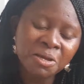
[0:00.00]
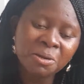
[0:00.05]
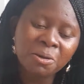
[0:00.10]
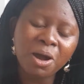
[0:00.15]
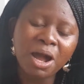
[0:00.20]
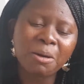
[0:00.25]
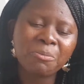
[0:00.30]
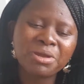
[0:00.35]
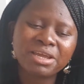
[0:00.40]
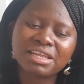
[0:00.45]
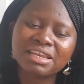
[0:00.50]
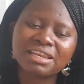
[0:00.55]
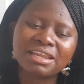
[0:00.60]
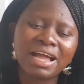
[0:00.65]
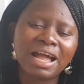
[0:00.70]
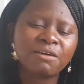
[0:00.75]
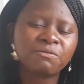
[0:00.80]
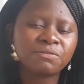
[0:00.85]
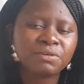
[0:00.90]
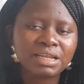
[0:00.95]

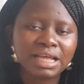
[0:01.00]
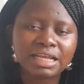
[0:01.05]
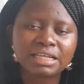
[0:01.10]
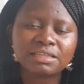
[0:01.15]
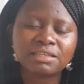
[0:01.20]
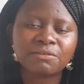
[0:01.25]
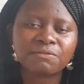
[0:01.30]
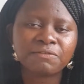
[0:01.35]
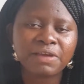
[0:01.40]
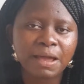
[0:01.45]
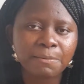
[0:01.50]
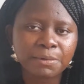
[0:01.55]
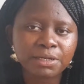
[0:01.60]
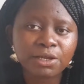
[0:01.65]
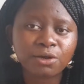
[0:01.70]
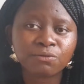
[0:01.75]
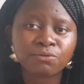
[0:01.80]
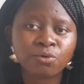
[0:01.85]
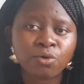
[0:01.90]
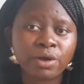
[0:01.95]
I feel like the
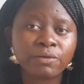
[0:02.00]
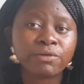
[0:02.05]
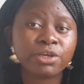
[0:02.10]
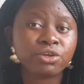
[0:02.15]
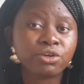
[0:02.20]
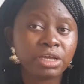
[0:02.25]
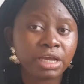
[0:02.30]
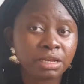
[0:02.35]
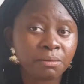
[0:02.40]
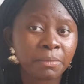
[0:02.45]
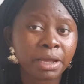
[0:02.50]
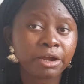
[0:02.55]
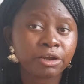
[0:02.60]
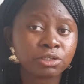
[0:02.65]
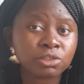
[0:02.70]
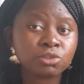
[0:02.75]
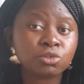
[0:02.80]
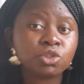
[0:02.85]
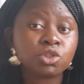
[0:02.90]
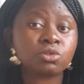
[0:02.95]
family of whoever you're getting married
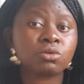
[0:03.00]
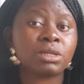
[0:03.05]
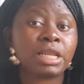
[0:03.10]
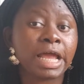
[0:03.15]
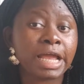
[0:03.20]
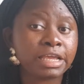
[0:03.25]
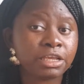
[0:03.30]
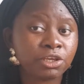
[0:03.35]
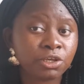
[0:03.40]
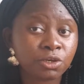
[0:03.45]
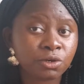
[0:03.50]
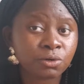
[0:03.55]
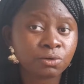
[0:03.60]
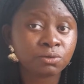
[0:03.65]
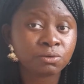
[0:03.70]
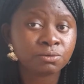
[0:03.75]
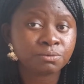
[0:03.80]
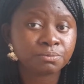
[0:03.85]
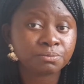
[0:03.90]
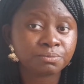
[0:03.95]
to should like
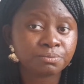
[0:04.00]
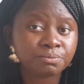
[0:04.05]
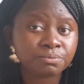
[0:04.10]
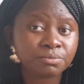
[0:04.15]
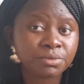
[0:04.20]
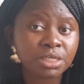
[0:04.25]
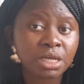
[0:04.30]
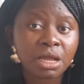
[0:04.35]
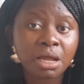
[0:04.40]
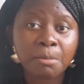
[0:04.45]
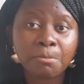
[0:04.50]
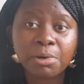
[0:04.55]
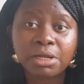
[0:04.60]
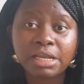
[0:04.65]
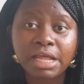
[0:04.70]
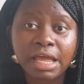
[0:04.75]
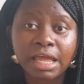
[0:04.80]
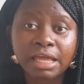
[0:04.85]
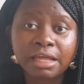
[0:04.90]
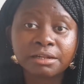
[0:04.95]
you, but
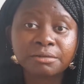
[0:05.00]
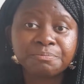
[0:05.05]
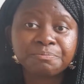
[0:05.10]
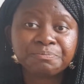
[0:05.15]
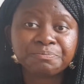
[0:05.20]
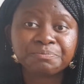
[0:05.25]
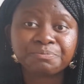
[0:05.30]
then